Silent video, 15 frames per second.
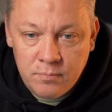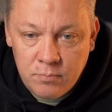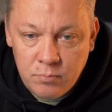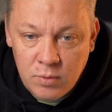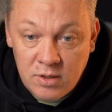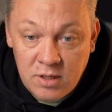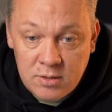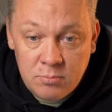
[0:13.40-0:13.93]

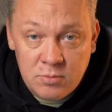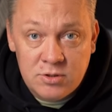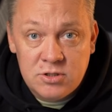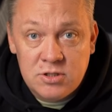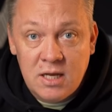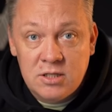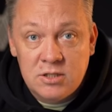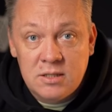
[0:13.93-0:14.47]
which is
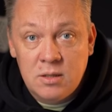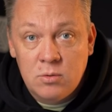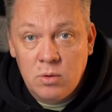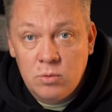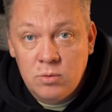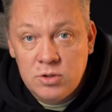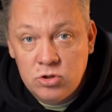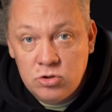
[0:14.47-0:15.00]
precisely
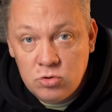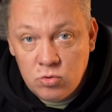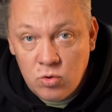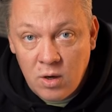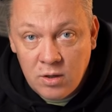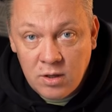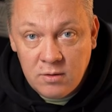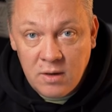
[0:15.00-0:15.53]
what we
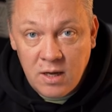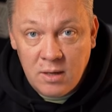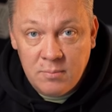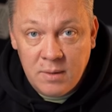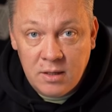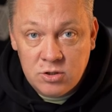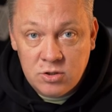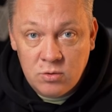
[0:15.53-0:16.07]
strongly
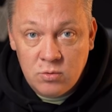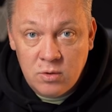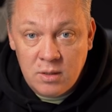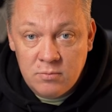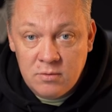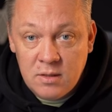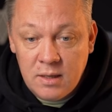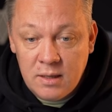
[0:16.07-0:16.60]
recommend you
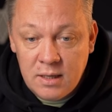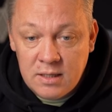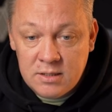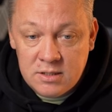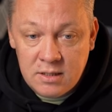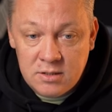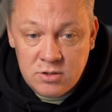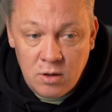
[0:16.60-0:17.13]
for the
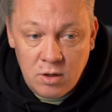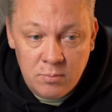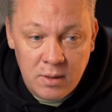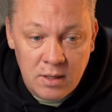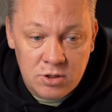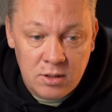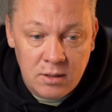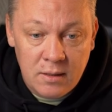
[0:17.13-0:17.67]
easiest
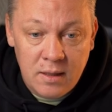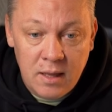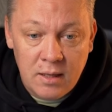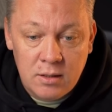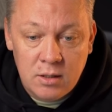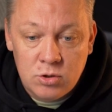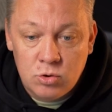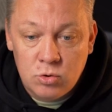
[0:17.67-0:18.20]
automation.
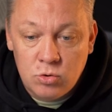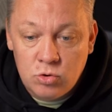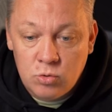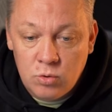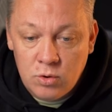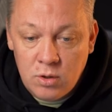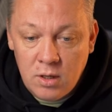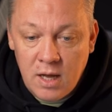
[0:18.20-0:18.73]
And the
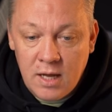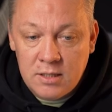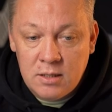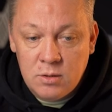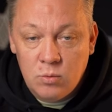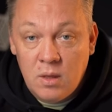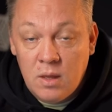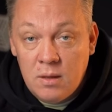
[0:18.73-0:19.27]
usual
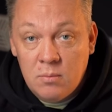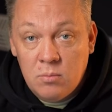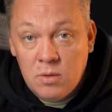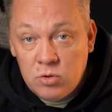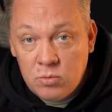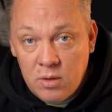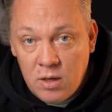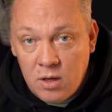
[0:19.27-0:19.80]
classic one,
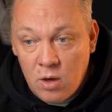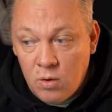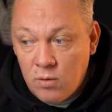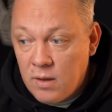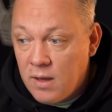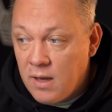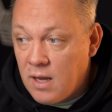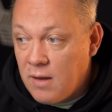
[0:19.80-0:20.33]
which we
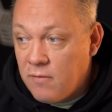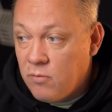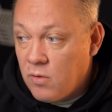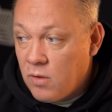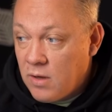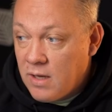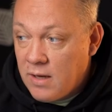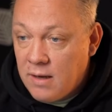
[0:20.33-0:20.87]
currently have
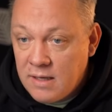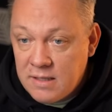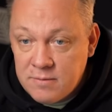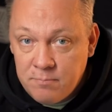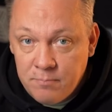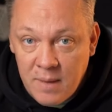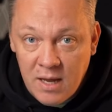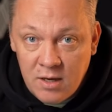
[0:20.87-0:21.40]
working, is
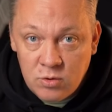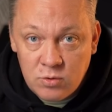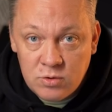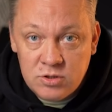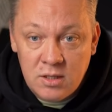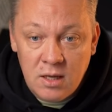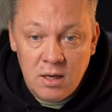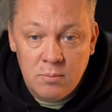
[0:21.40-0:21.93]
manual
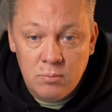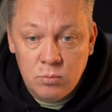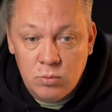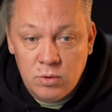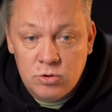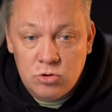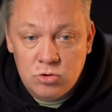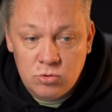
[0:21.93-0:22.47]
setup
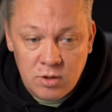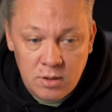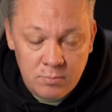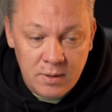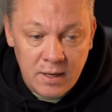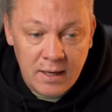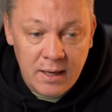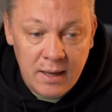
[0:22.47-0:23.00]
with
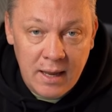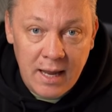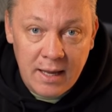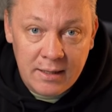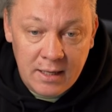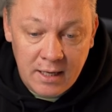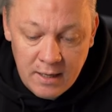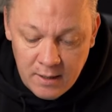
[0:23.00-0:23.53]
Streamlink
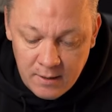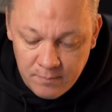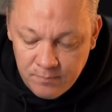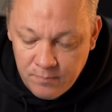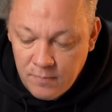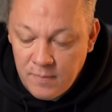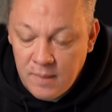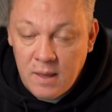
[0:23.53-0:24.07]
and Key.
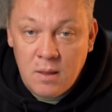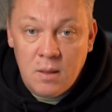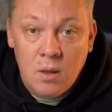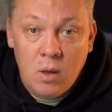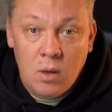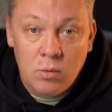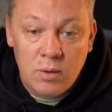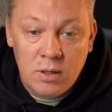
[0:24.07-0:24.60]
It
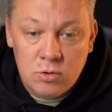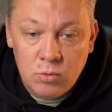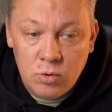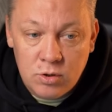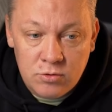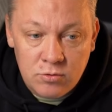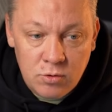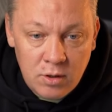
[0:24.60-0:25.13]
always
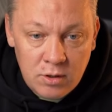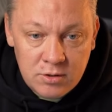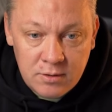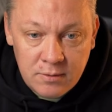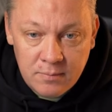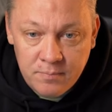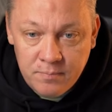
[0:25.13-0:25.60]
works for us.